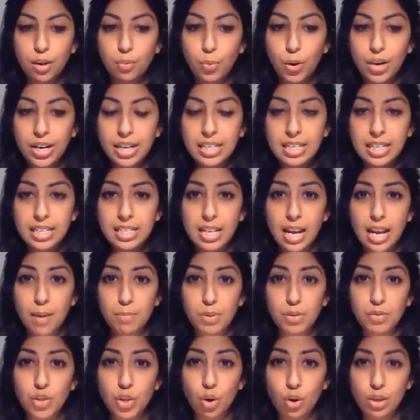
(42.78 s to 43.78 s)
when in
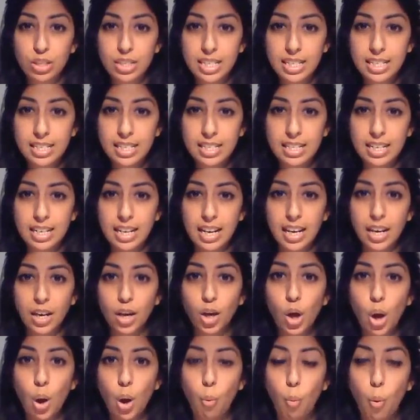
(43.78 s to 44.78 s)
terms of
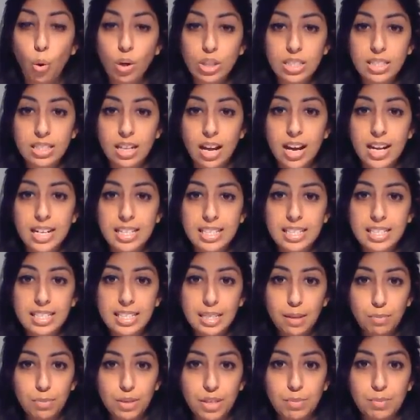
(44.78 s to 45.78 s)
toxicity, what signs and
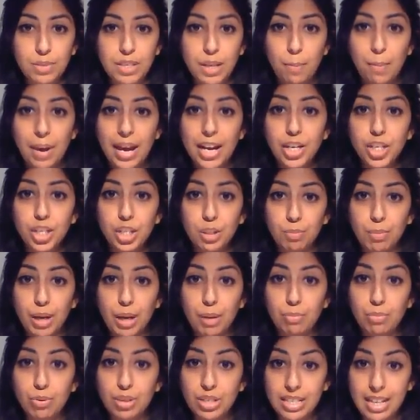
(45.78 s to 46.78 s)
symptoms a patient
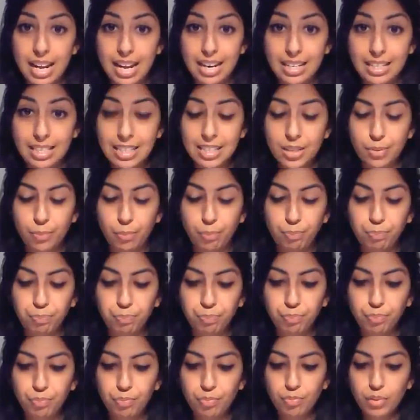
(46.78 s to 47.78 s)
may present.
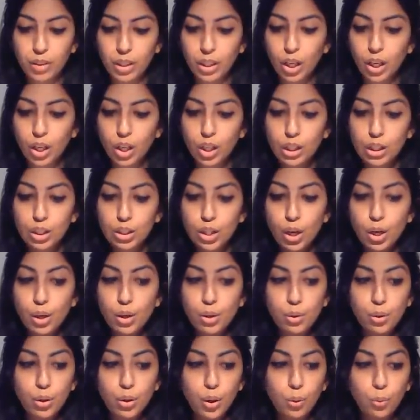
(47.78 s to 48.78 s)

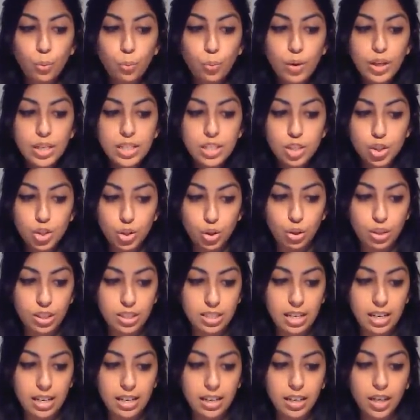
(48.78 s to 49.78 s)
So with
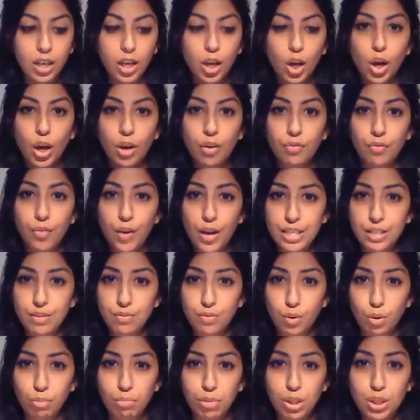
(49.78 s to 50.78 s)
digoxin, First
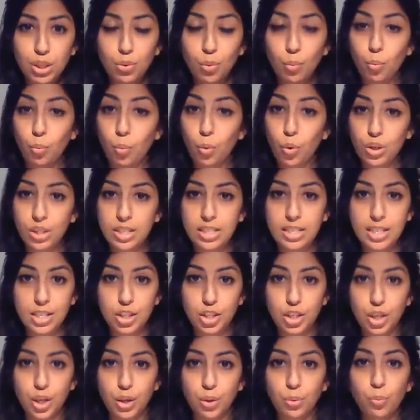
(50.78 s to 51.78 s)
and foremost, what does
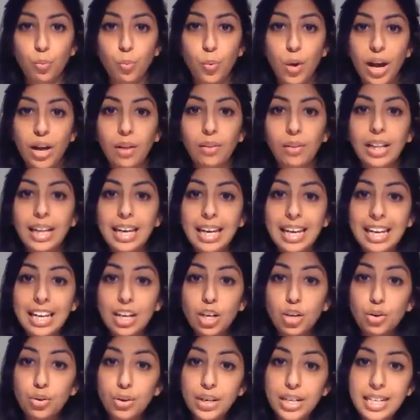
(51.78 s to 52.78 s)
it do? Well, it
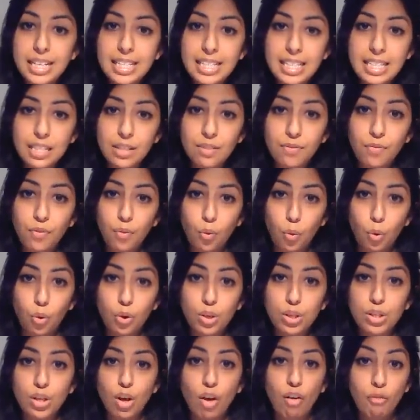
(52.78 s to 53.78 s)
increases the
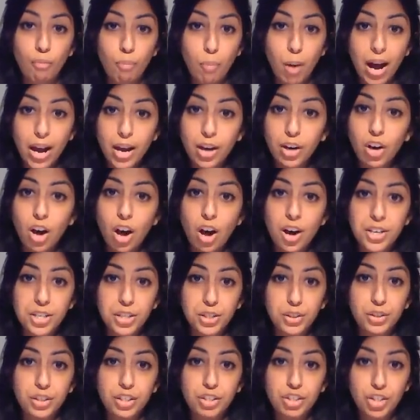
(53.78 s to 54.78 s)
force of
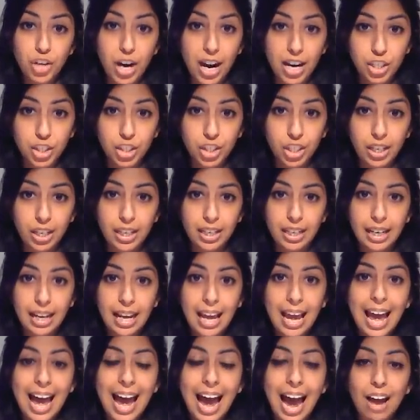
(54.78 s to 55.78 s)
myocardial contraction
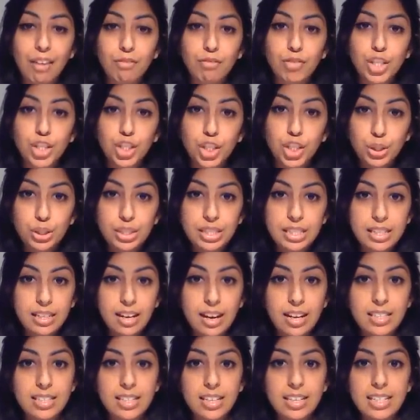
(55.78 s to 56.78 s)
and reduces
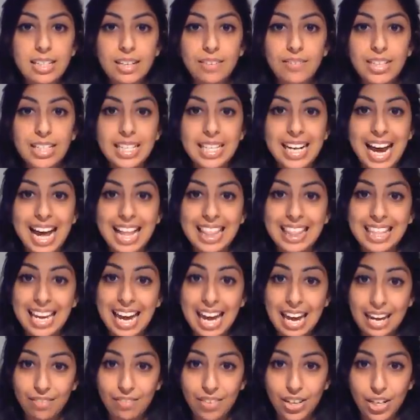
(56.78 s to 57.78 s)
conductivity at the
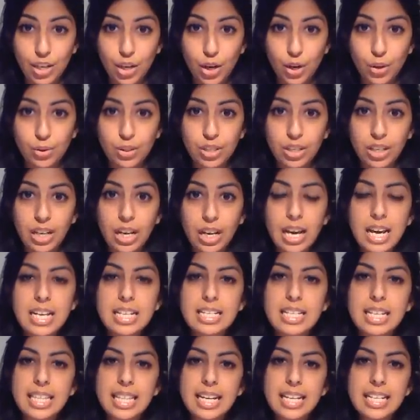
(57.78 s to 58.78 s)
AV node.
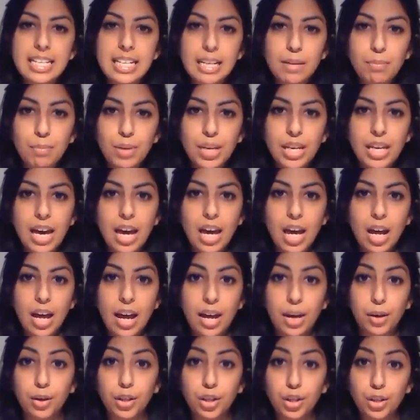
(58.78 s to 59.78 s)
So this can be
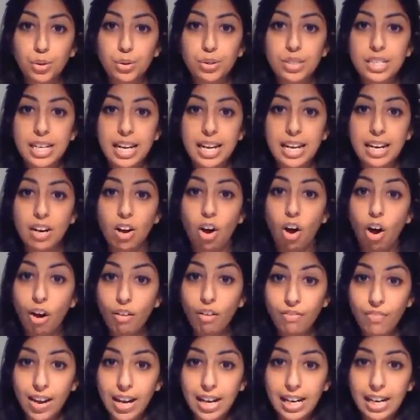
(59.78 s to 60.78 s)
uh, used in
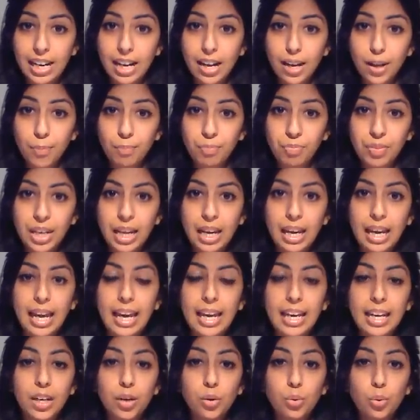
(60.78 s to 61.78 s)
heart failure.
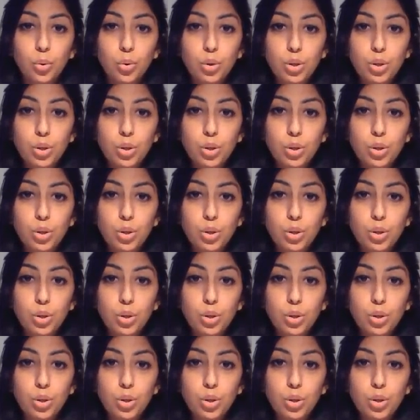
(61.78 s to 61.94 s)
It can